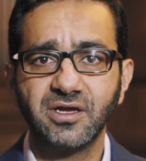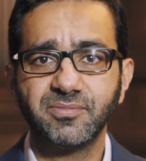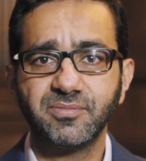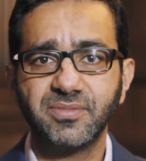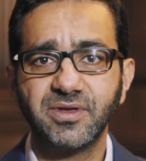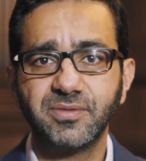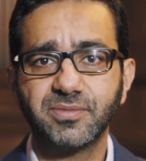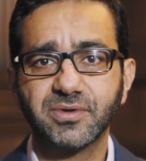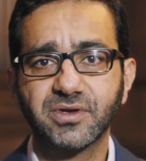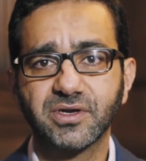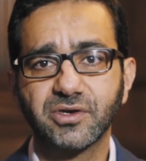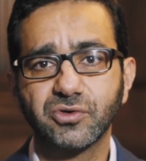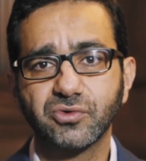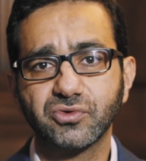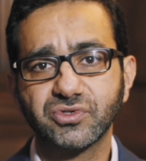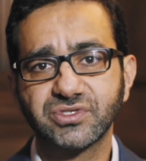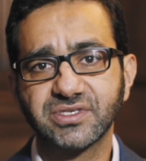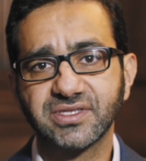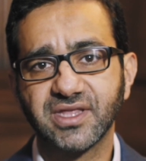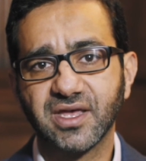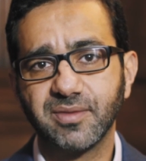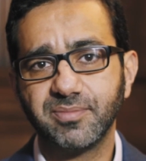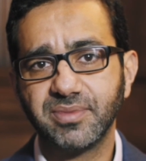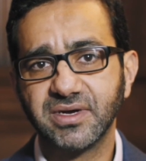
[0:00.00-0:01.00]
people can
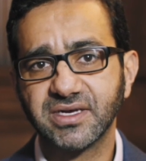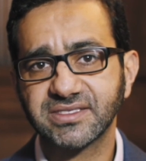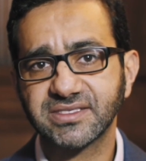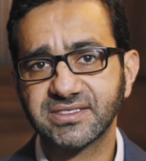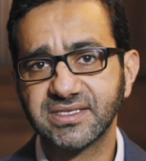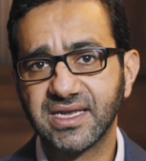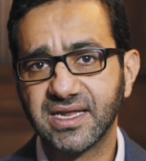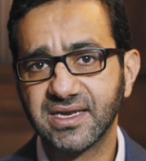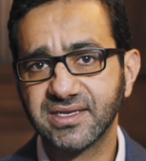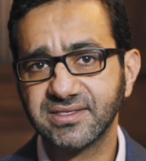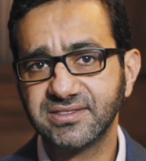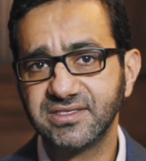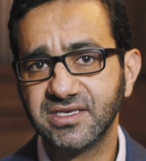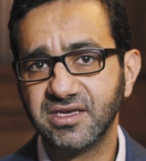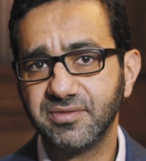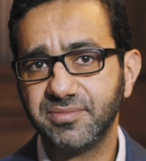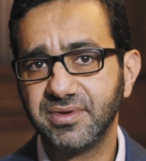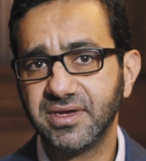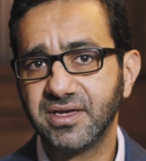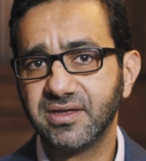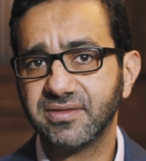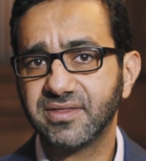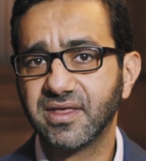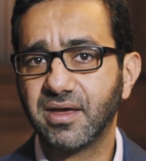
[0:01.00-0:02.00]
alter their personality a
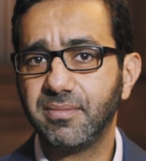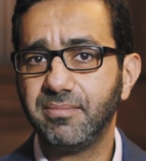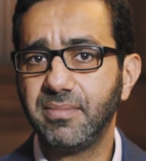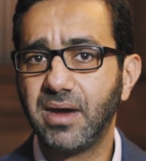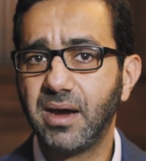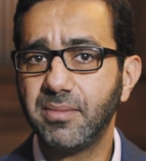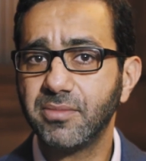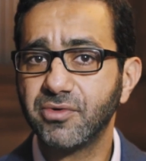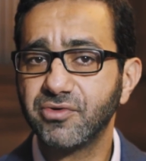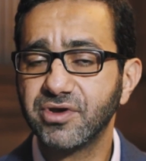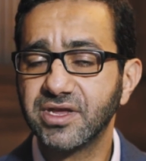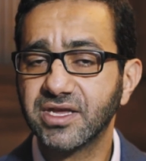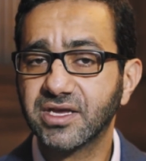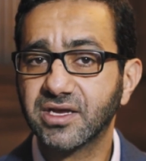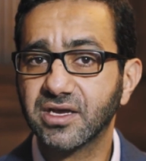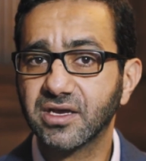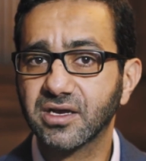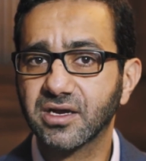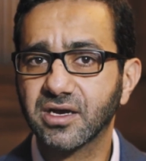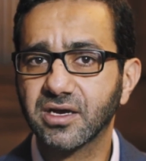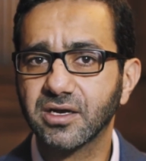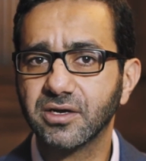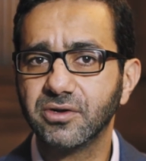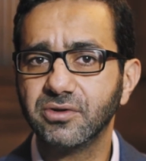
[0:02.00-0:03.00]
bit, their memory
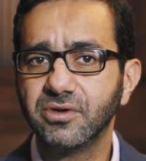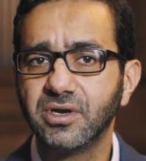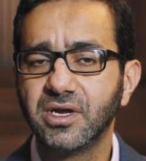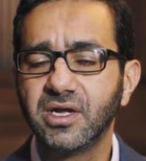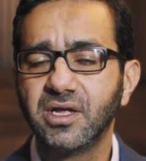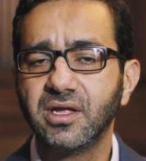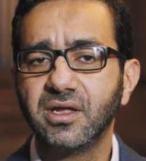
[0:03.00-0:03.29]
can go,